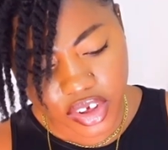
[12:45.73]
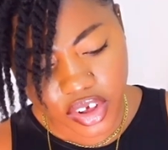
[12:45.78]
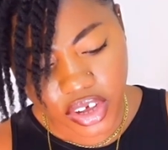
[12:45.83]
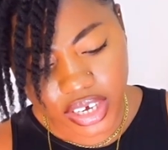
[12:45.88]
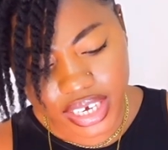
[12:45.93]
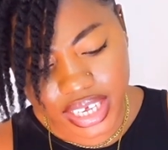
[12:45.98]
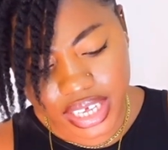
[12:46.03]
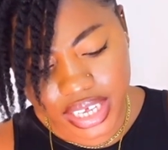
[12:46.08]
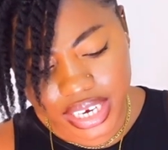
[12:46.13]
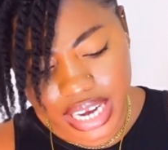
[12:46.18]

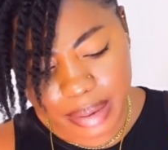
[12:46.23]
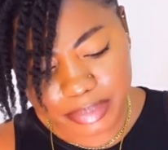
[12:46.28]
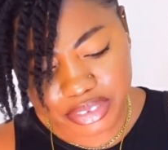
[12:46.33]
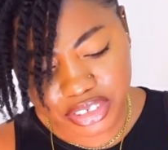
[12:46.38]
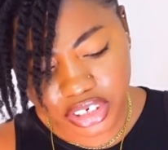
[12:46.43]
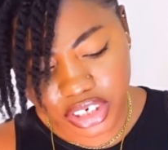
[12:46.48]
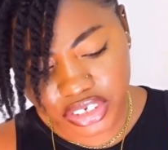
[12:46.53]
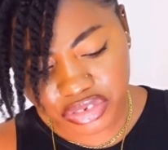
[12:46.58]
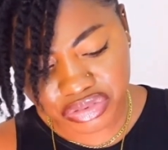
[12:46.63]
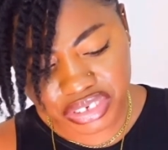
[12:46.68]
Okay, let me
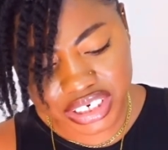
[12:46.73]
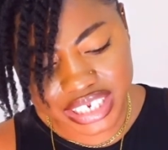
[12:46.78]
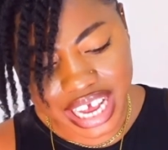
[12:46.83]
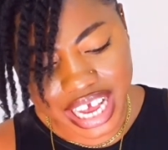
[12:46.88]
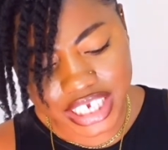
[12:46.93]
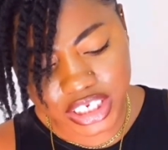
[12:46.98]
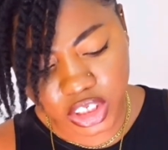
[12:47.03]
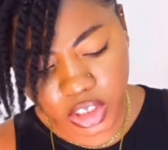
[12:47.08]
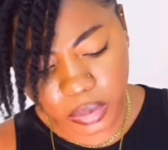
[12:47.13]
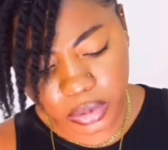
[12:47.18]
just read
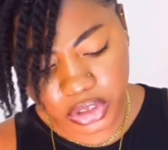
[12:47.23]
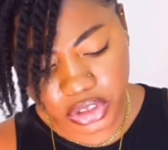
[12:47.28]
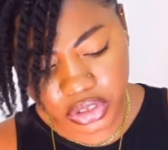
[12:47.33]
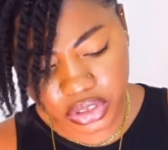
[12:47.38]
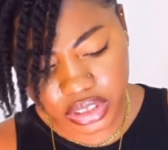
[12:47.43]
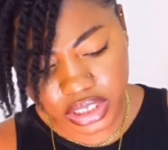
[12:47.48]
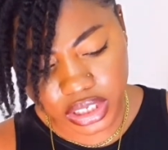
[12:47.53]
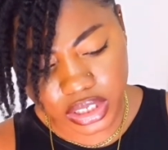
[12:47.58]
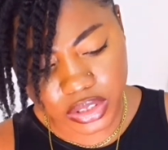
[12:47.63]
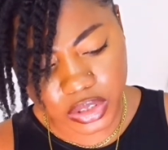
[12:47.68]

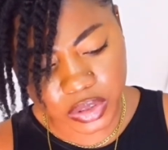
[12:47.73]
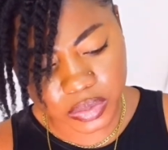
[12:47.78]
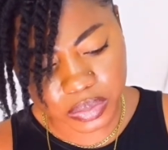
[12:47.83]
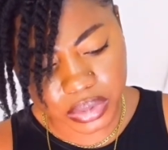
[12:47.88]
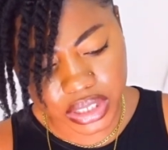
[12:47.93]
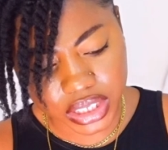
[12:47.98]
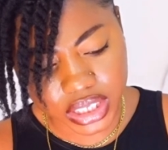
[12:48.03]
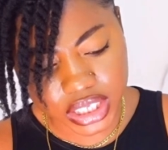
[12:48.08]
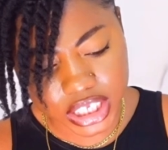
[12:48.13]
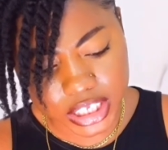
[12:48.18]
absorption a little
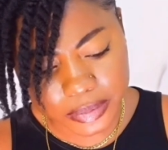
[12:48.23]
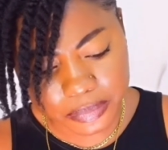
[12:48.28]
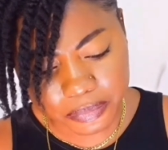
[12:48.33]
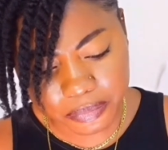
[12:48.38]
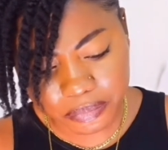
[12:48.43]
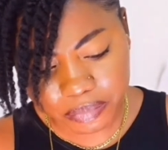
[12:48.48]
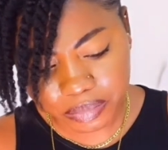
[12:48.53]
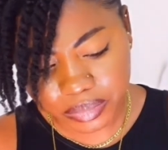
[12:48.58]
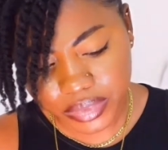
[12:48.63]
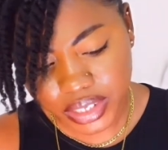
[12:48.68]
bit.
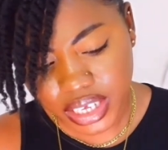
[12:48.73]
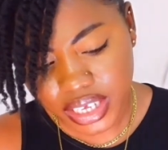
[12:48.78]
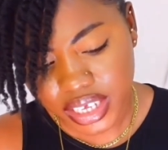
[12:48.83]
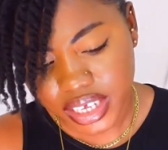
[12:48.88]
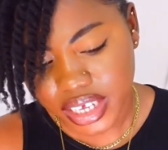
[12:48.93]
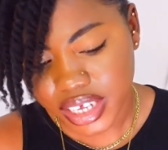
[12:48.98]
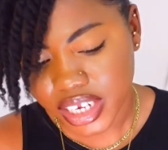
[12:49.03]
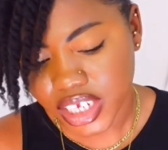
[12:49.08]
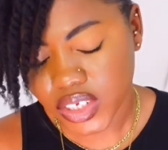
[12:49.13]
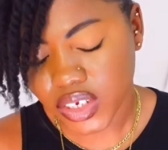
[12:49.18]

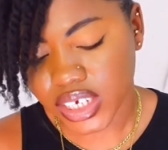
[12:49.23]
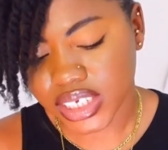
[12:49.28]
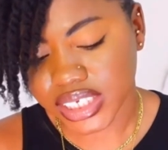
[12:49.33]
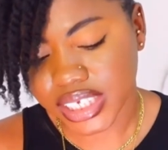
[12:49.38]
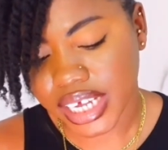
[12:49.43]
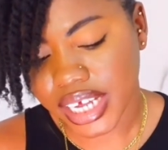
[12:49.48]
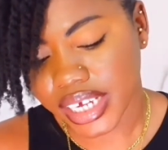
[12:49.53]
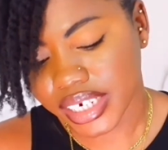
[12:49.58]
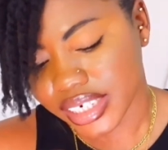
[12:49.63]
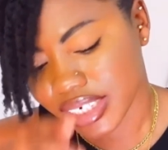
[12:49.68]
This one
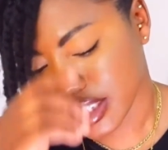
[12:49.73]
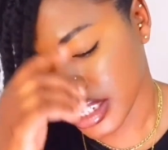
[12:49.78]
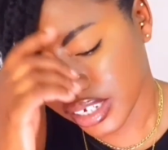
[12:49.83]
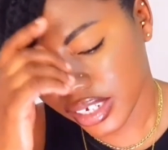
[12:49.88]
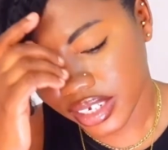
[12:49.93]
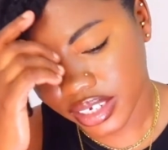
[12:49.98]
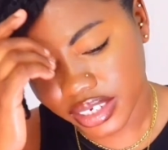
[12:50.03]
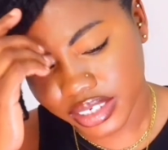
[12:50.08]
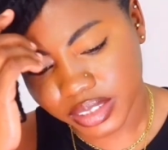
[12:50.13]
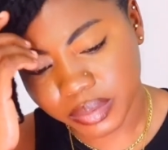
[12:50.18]
said,
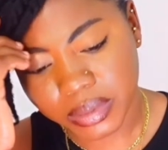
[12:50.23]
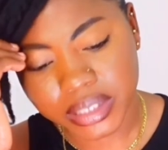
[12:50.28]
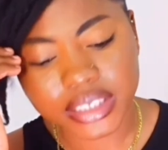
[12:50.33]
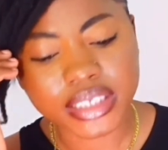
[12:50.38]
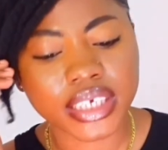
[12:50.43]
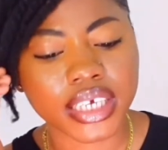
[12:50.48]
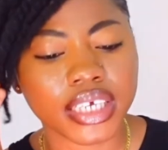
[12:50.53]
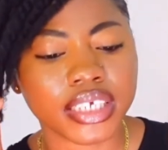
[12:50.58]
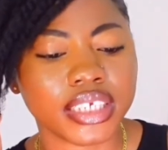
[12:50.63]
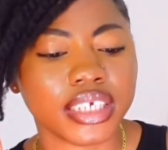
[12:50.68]
somebody
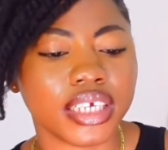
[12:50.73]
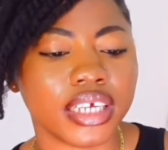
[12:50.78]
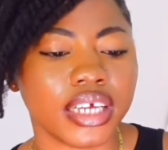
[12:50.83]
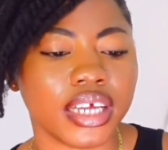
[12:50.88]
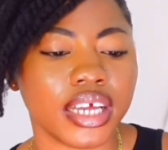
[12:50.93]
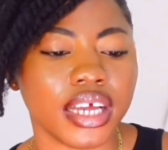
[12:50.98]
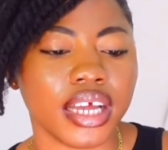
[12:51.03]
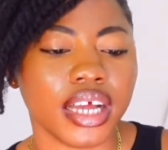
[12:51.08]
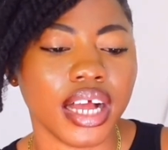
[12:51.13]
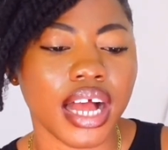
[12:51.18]
said,
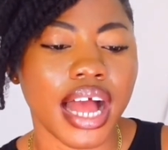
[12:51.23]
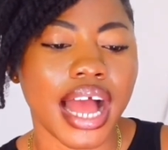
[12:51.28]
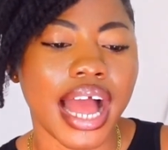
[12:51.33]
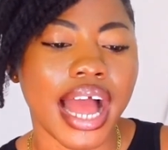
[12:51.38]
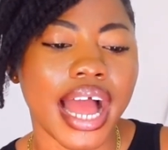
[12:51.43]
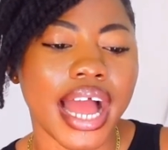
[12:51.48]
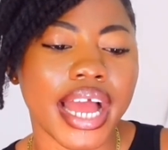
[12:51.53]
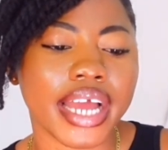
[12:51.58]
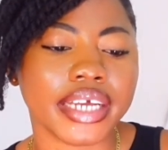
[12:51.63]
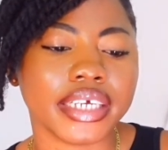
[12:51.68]

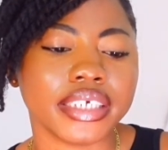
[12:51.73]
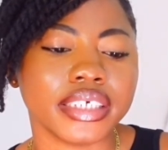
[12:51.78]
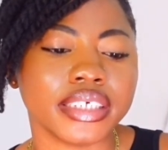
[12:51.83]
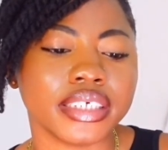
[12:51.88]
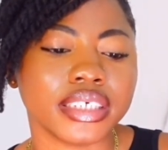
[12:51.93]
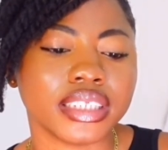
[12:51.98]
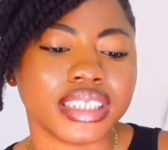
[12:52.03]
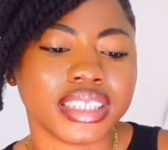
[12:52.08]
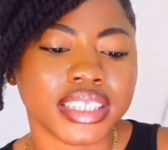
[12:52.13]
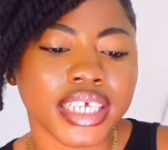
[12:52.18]

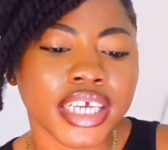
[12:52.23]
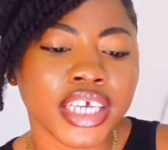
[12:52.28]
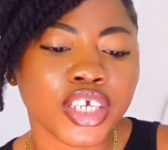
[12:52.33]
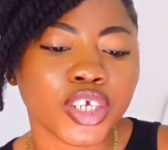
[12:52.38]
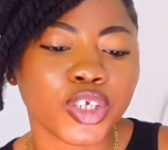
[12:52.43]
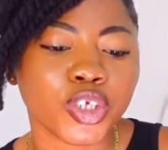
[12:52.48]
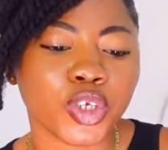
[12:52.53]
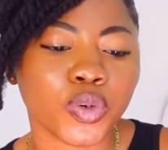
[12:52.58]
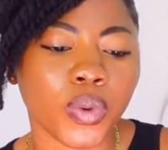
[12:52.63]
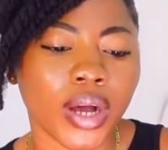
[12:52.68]
I
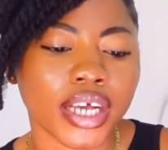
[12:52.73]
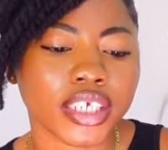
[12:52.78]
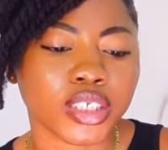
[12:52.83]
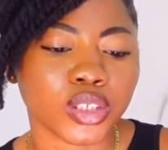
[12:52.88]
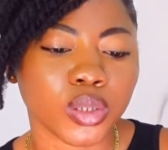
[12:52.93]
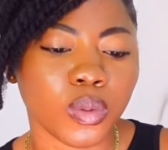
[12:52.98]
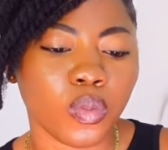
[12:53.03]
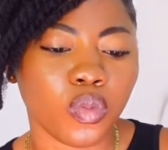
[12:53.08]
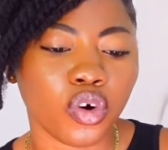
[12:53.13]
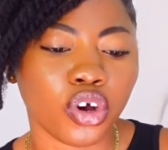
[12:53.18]
think you are
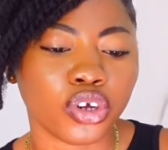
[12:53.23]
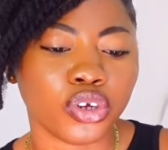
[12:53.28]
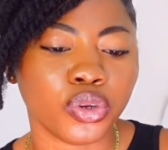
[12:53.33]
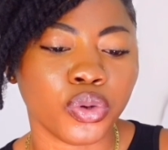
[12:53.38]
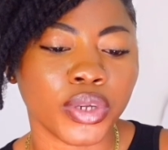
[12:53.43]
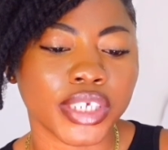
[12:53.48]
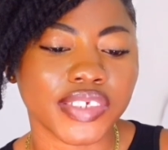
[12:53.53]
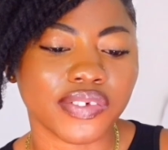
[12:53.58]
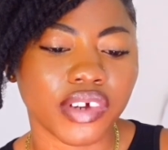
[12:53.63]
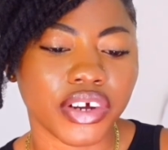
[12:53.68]
someone who
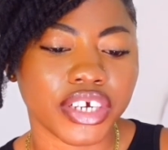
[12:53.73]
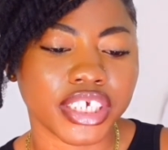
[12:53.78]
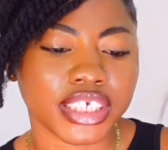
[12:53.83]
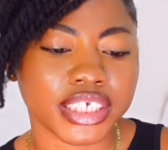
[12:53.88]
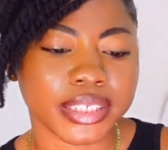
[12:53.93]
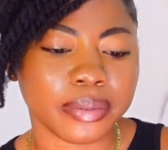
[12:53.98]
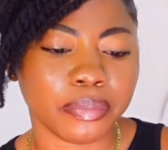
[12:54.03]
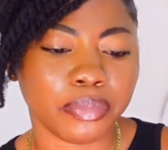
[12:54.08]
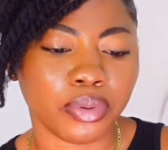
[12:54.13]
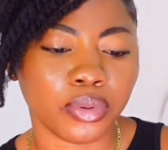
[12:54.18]
is very
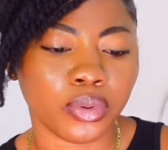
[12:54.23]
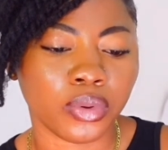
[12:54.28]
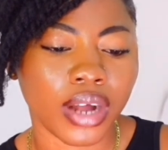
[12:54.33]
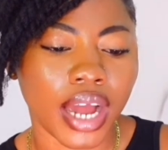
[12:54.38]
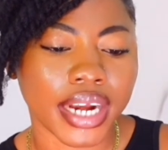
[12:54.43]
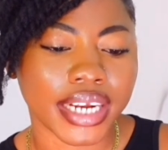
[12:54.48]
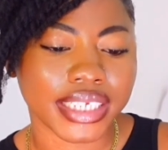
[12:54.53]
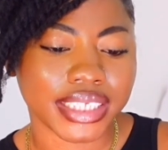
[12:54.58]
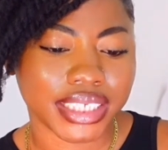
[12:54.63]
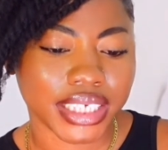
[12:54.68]
simple
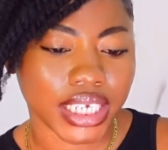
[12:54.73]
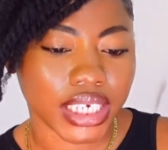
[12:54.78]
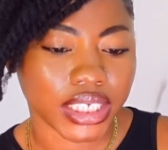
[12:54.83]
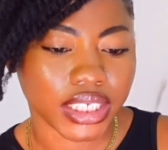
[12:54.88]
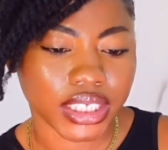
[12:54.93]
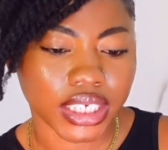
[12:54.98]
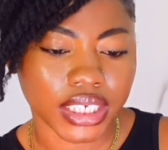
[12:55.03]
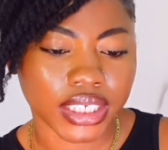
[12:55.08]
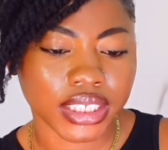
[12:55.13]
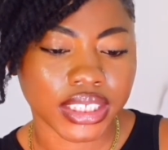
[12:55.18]
and
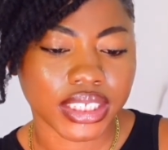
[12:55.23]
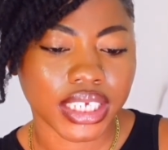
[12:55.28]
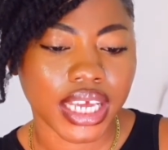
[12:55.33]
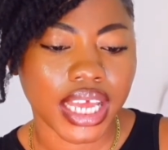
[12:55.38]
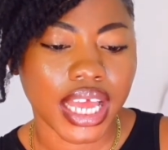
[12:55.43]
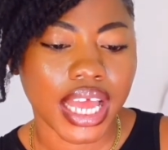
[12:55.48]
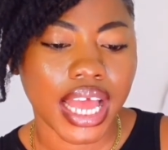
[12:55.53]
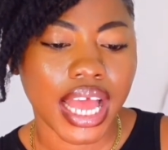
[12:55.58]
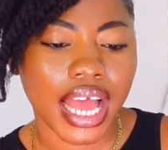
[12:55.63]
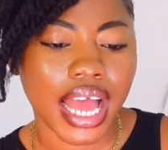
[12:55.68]
intelligent.
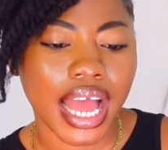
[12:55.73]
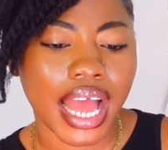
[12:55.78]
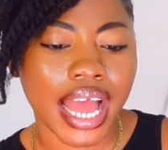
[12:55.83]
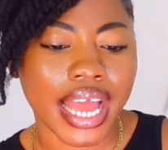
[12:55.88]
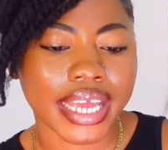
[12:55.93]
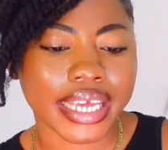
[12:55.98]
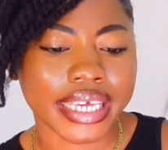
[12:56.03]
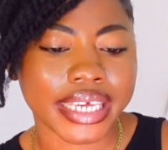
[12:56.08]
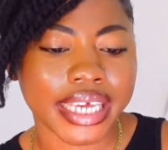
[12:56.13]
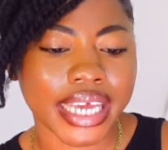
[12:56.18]

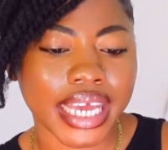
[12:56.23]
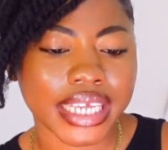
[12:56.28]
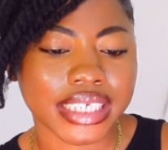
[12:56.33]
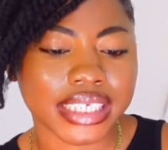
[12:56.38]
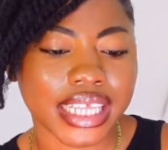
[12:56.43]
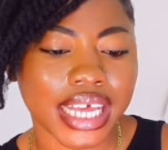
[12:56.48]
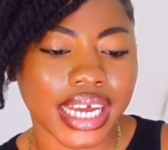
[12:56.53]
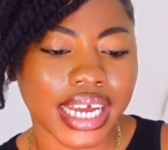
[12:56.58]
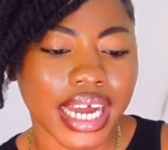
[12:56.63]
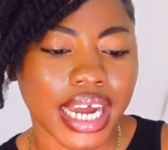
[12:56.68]
I get
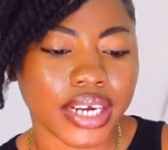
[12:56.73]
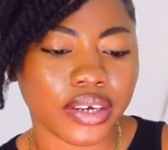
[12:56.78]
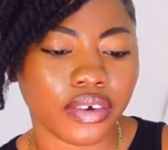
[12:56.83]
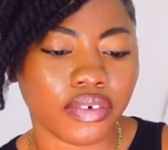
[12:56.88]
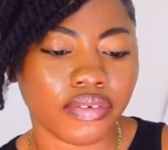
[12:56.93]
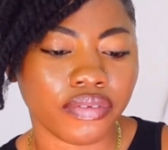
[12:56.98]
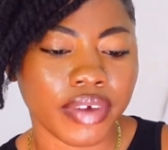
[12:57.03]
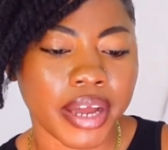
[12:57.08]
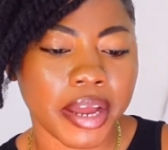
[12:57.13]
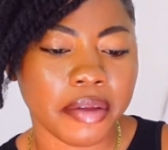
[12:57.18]
that kind
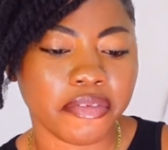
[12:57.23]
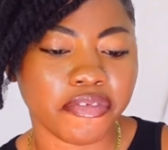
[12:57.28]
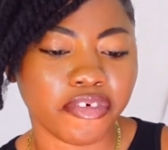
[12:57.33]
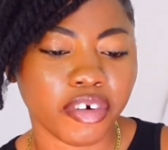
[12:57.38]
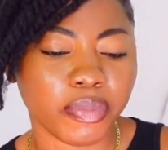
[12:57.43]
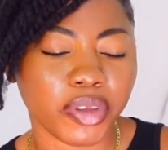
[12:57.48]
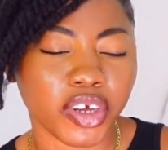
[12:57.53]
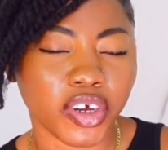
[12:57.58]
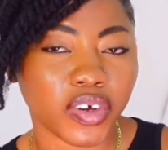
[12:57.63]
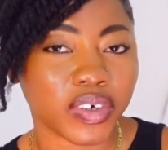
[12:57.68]
of vibe
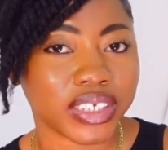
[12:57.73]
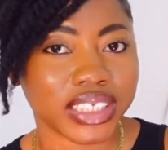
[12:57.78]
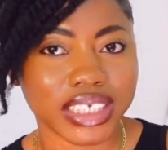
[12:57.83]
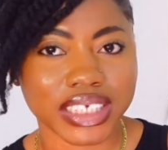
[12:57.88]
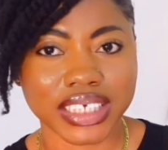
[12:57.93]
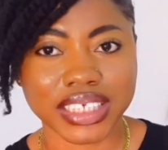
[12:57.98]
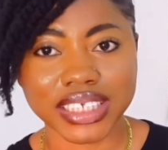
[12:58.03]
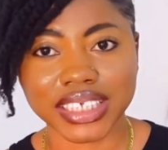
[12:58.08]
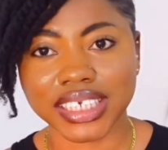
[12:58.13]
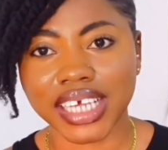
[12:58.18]
from your
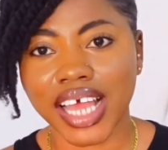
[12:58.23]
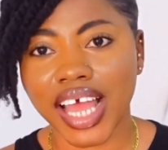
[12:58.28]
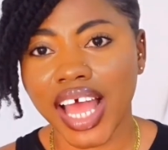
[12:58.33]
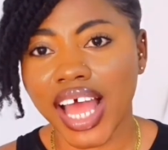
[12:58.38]
content.